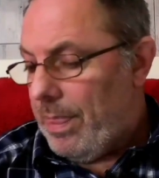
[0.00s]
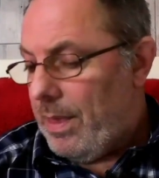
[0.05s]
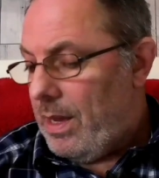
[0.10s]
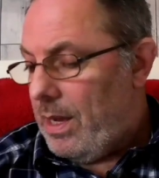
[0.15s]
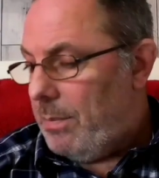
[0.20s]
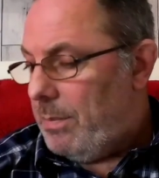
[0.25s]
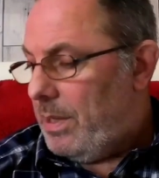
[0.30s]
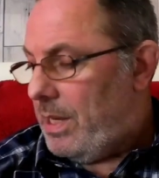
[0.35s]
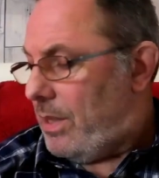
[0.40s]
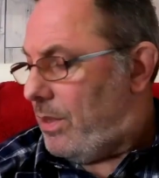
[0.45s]

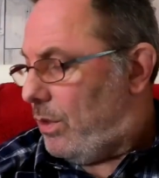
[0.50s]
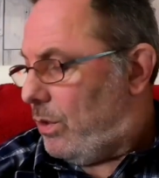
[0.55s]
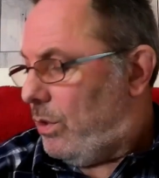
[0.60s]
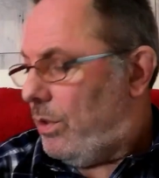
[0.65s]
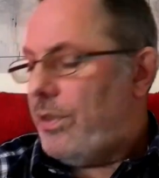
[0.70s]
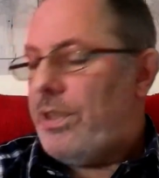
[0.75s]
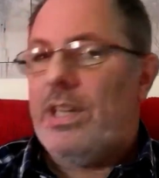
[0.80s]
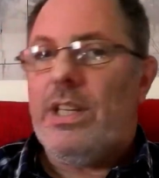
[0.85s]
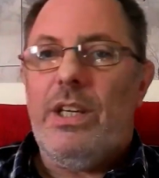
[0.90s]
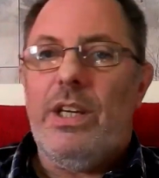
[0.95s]
The other
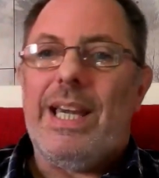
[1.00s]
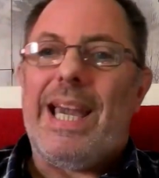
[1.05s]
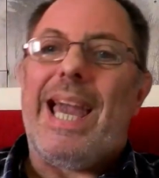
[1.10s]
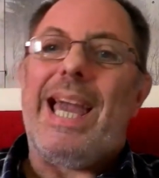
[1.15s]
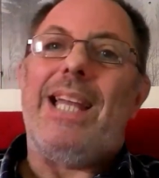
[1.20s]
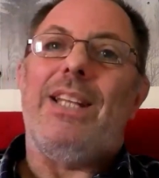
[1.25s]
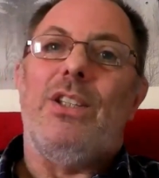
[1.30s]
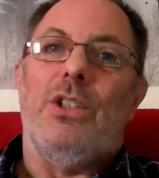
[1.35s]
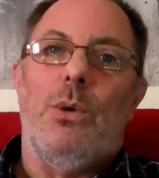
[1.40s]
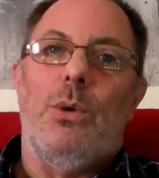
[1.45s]
good thing you
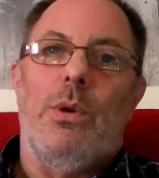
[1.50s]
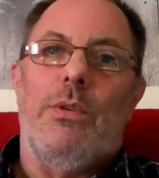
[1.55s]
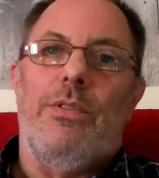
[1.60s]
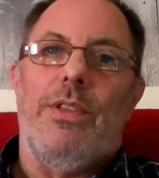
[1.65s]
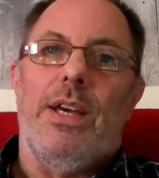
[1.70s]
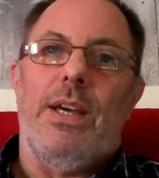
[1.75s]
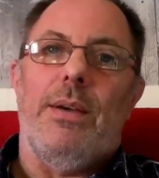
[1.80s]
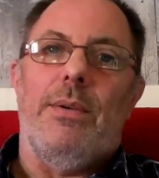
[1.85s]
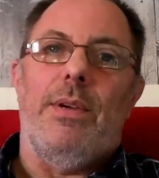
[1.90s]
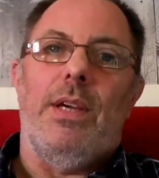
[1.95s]
can do
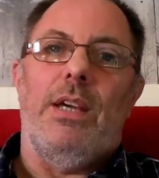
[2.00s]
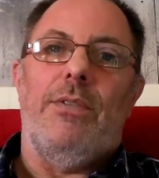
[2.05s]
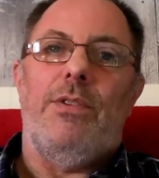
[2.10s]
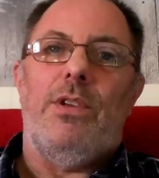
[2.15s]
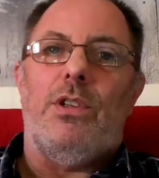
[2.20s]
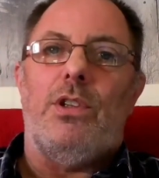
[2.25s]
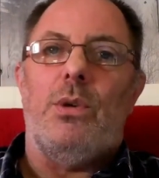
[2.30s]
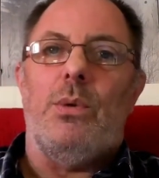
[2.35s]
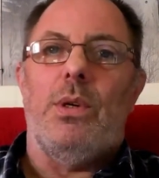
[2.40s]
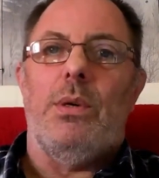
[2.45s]
with it, if
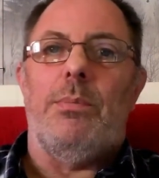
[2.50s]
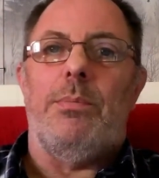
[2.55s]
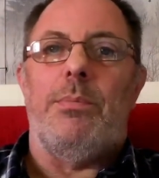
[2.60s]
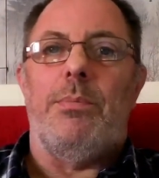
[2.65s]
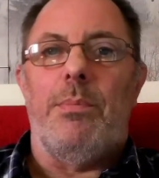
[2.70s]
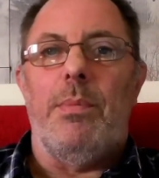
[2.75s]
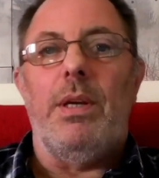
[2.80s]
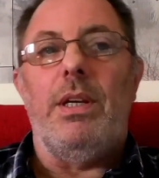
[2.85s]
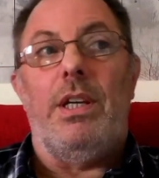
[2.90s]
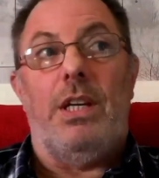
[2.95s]
you
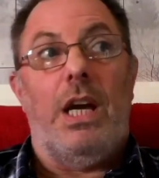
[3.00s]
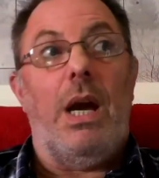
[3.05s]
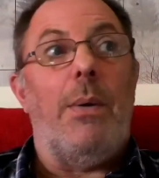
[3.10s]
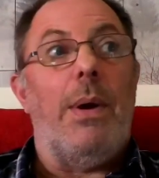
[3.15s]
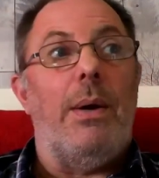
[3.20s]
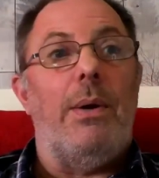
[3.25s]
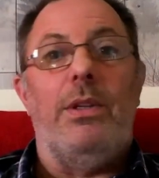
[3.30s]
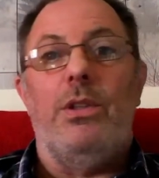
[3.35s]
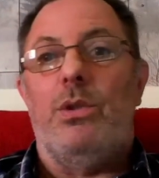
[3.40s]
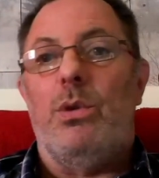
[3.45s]
go
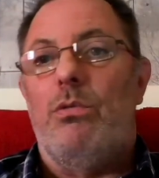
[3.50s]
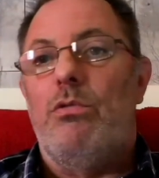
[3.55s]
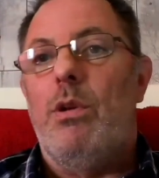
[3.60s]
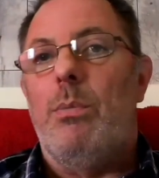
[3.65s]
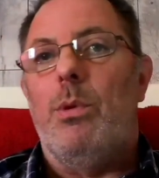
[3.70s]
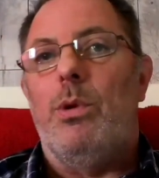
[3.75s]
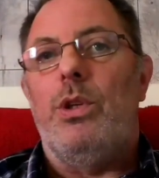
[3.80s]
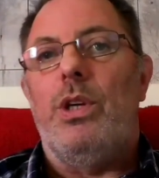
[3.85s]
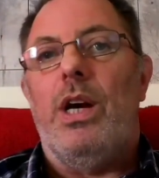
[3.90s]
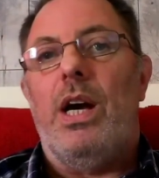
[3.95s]
out into a
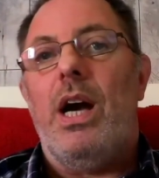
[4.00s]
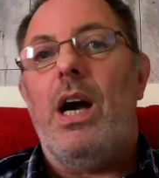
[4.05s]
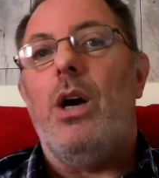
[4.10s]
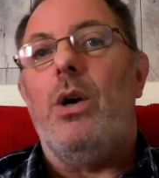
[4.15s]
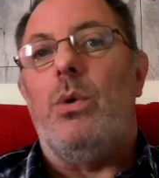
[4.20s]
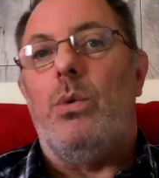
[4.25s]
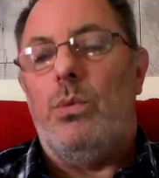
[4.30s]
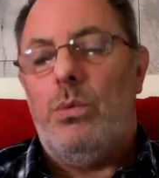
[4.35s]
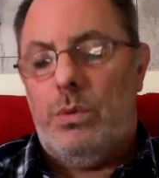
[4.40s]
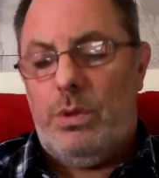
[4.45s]
room on your
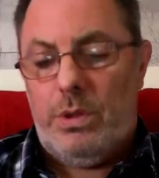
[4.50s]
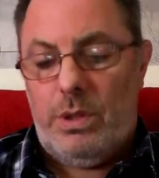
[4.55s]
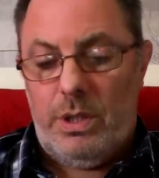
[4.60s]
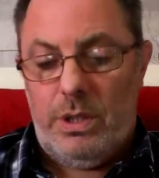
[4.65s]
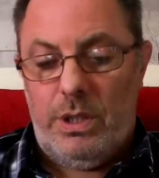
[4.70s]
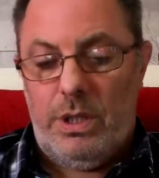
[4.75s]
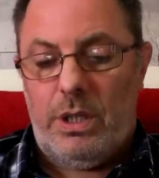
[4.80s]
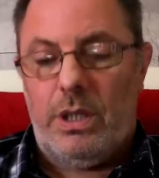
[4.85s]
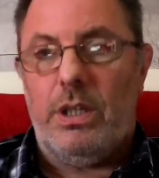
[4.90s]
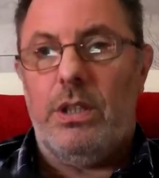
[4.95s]
own,
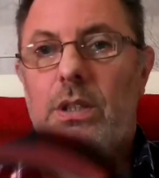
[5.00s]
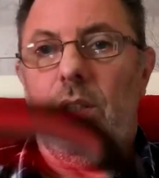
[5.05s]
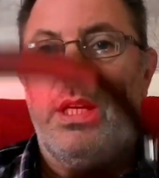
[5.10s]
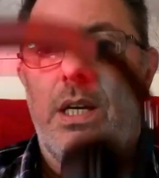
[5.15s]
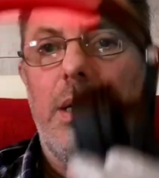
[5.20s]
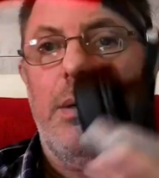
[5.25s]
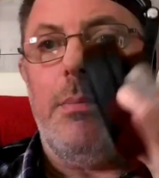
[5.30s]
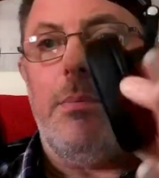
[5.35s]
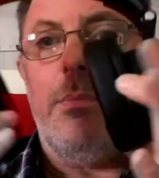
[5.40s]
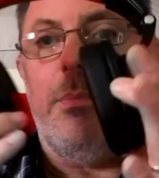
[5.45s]
you can
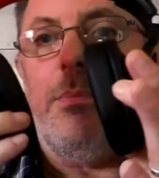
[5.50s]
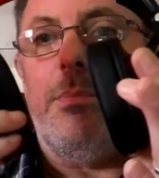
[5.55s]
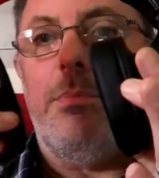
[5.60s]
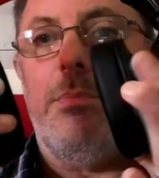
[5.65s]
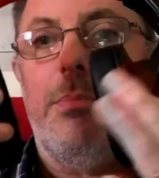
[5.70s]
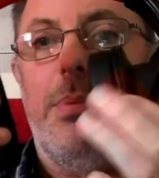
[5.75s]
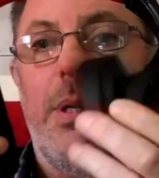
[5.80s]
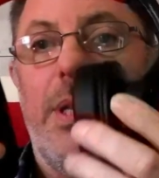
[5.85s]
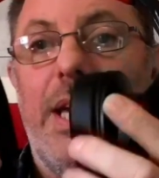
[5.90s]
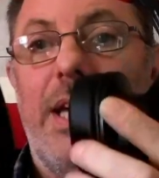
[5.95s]

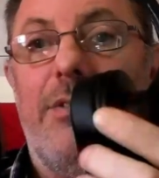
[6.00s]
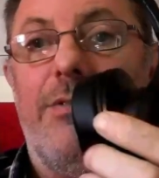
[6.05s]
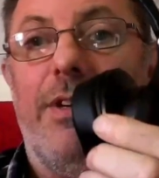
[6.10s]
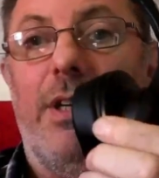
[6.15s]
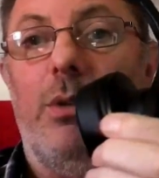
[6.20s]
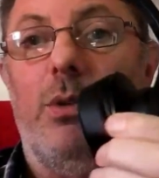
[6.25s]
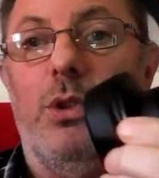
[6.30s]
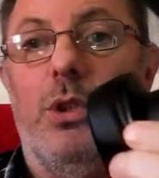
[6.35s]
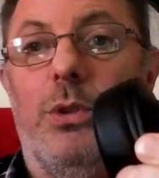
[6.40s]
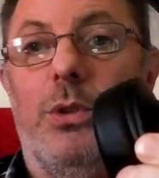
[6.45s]
put the headphones